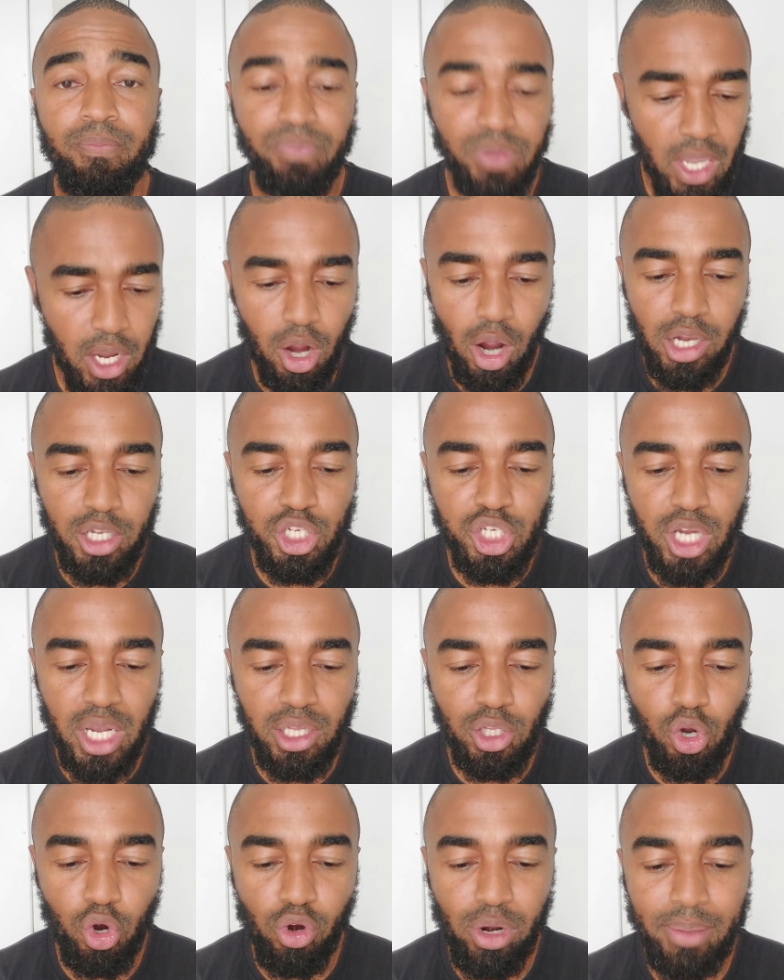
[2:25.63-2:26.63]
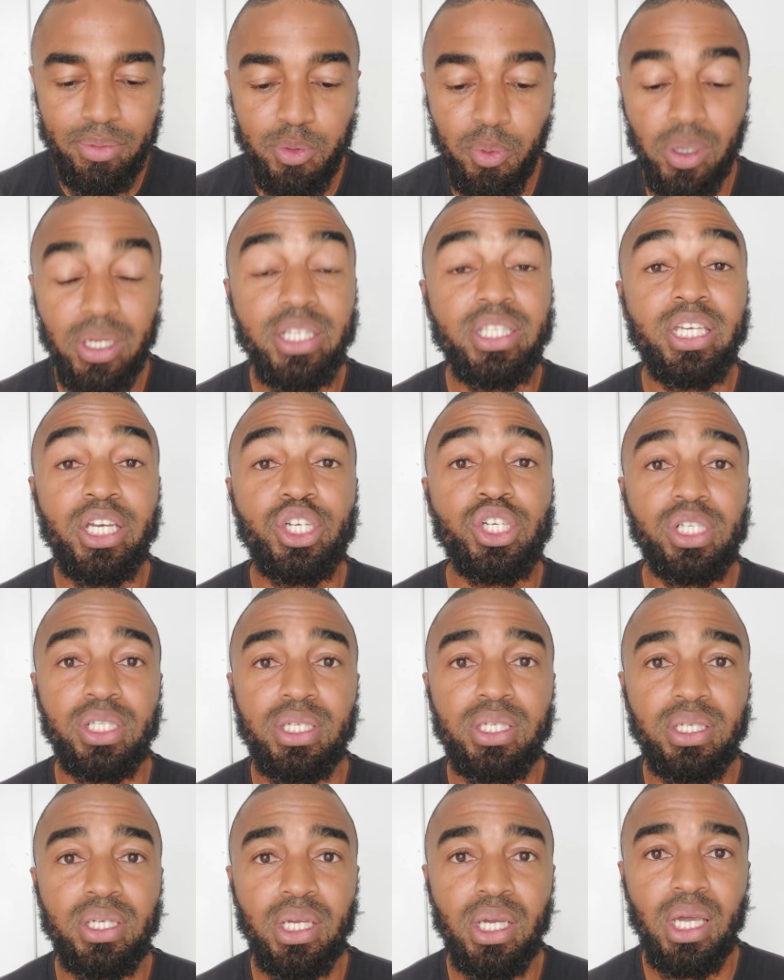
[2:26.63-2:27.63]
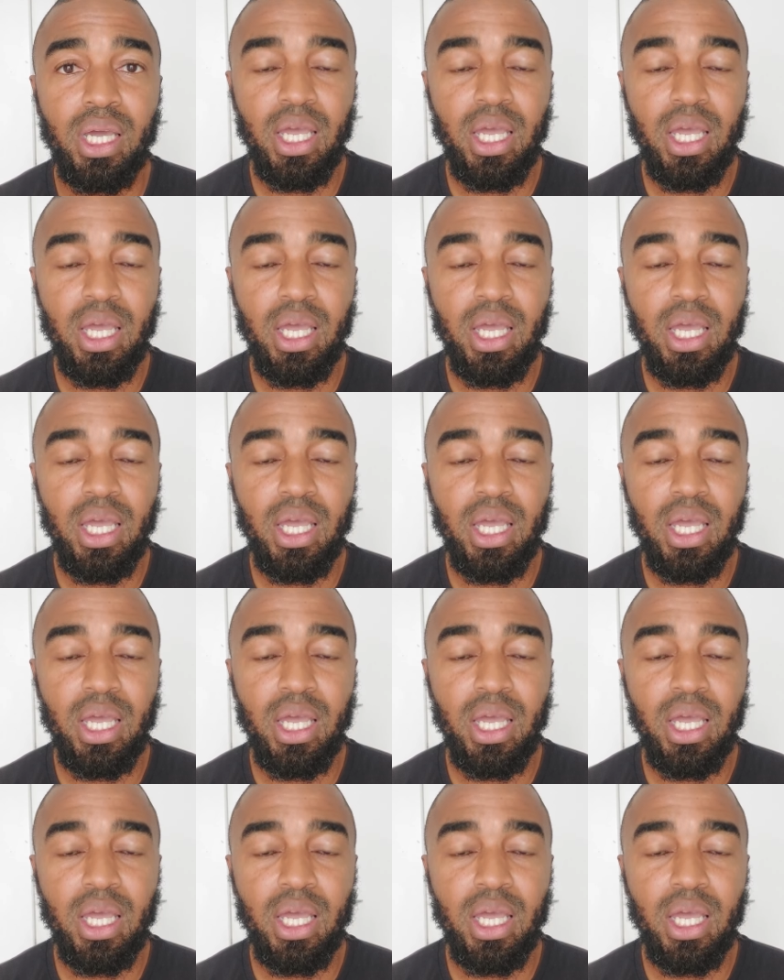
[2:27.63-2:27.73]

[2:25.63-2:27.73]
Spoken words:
They can't jail corrupt politicians.